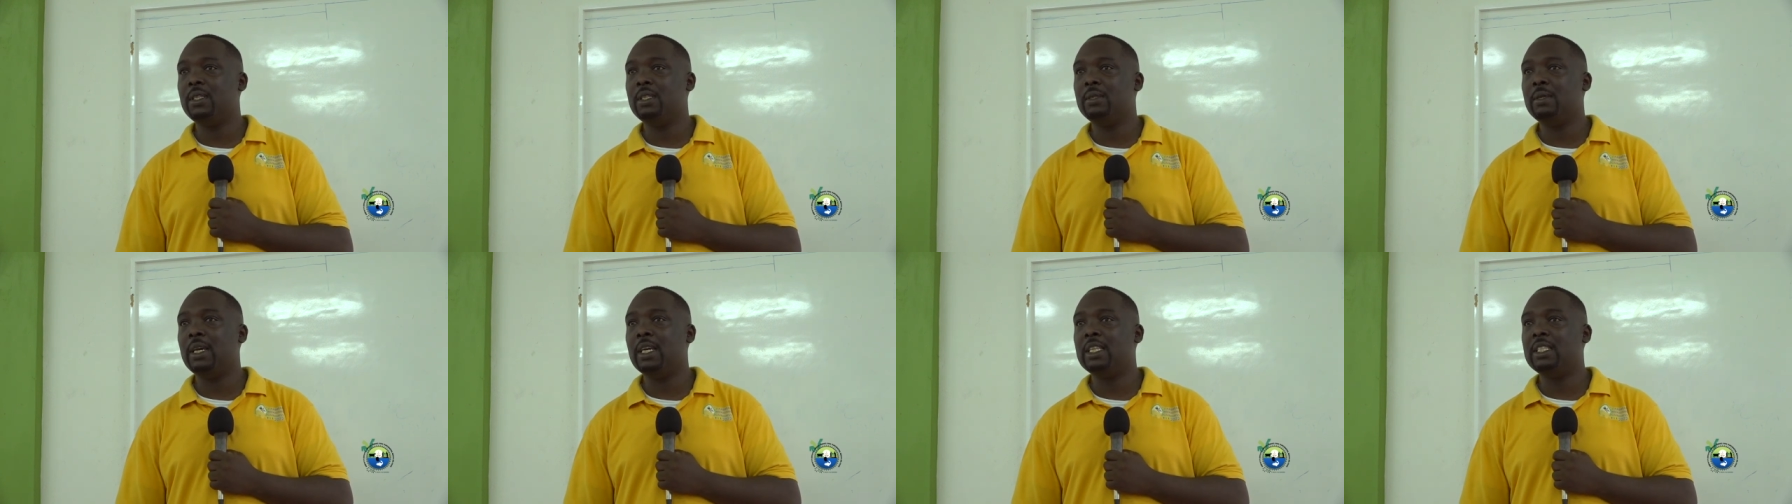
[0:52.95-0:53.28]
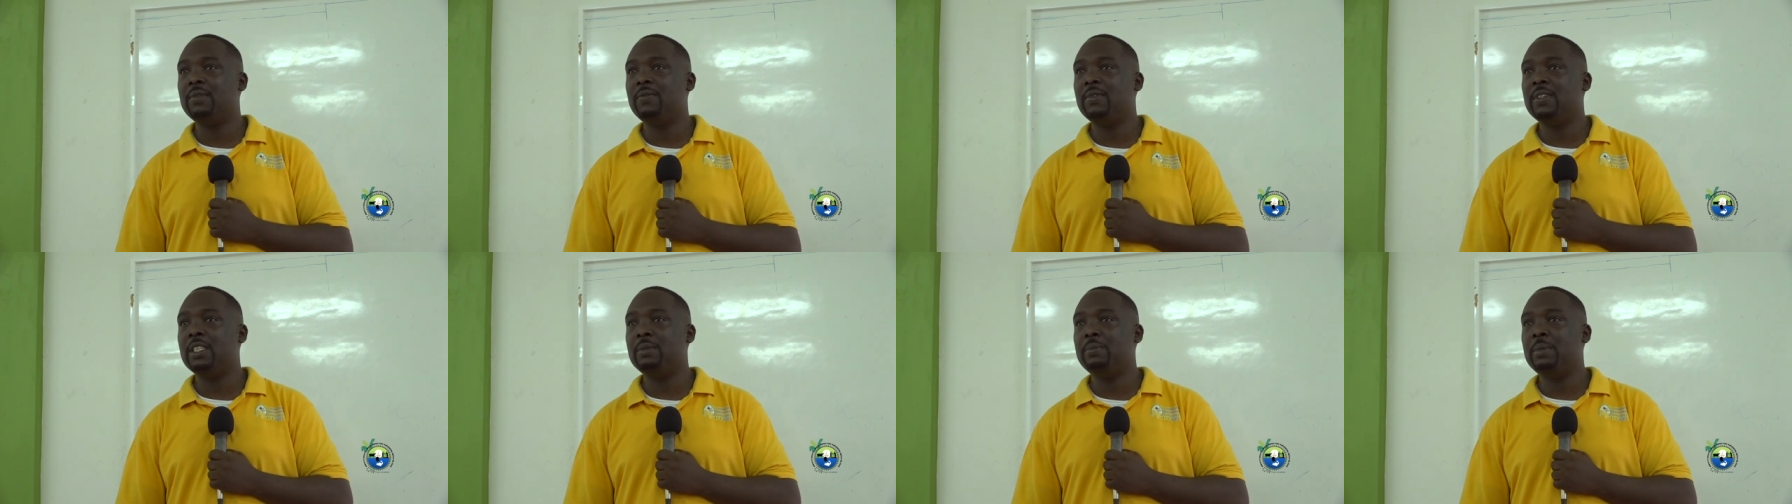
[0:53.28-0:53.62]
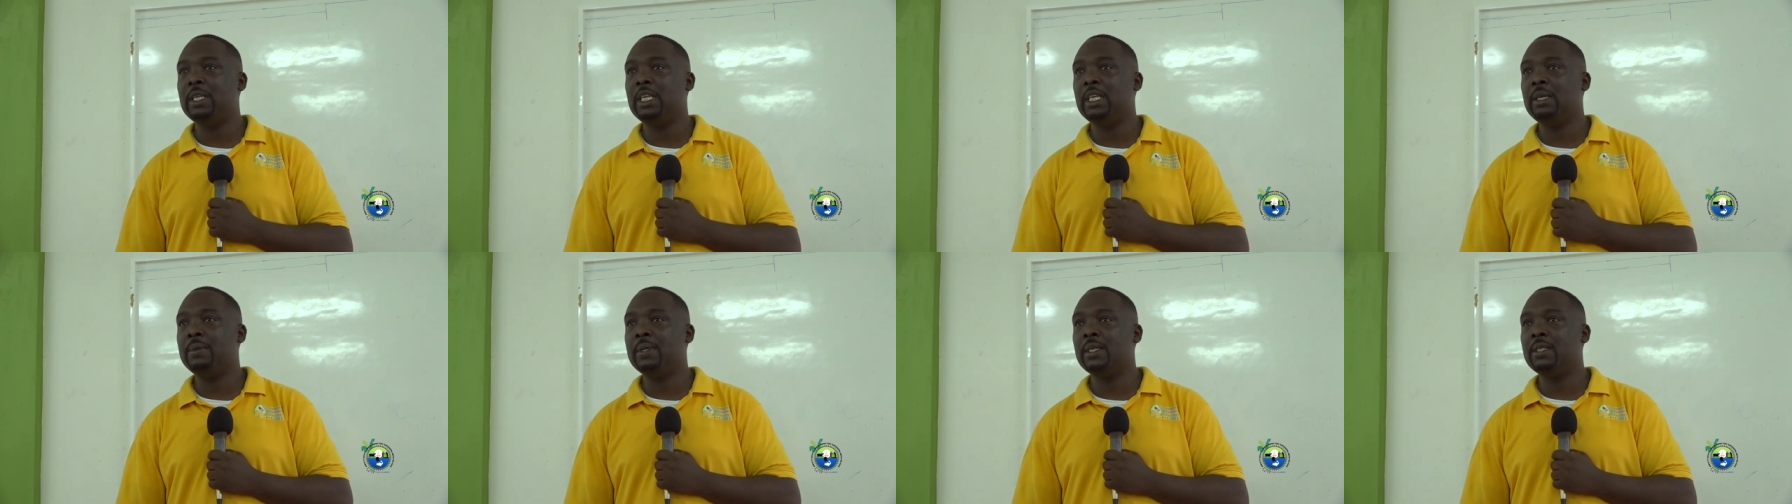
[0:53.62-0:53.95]
the SVG
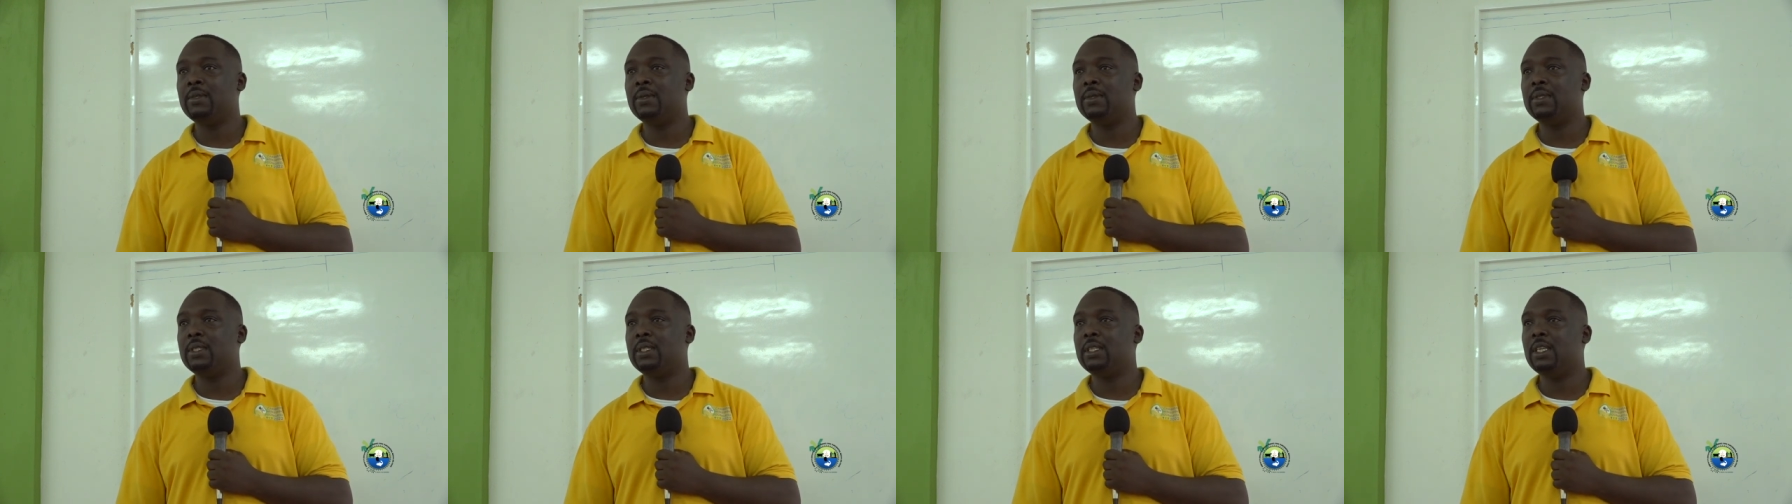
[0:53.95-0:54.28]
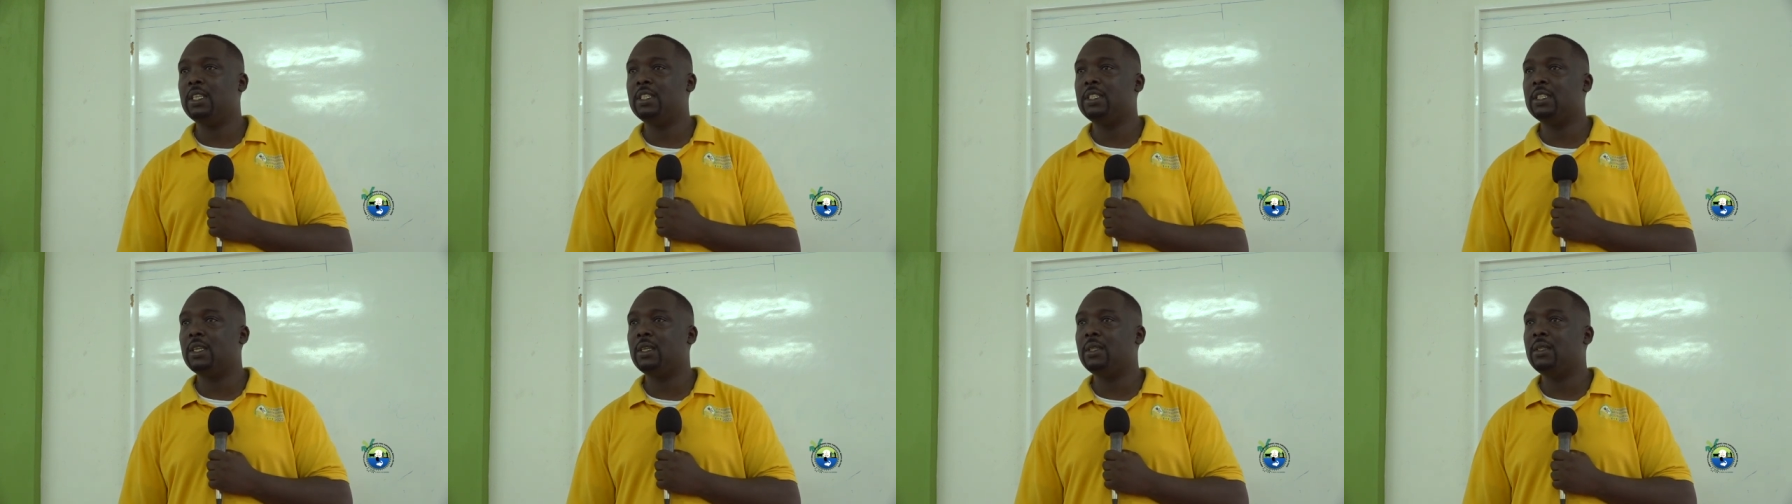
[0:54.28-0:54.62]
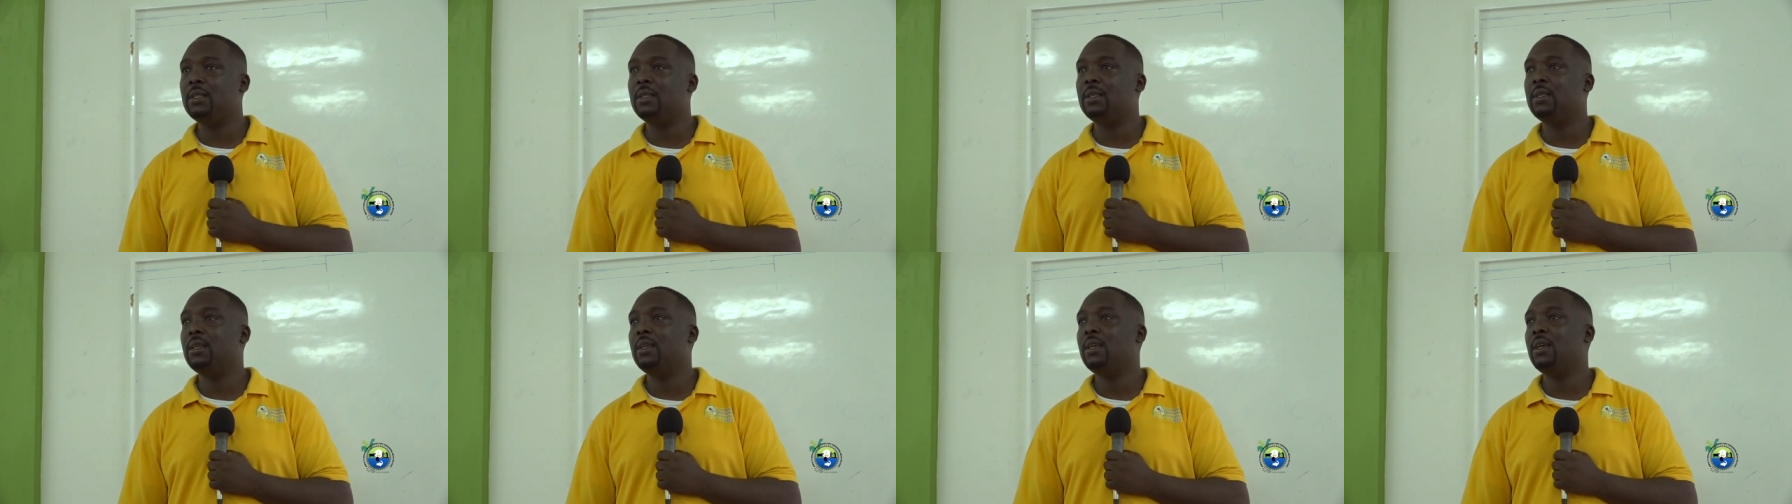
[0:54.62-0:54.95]
Beekeepers Association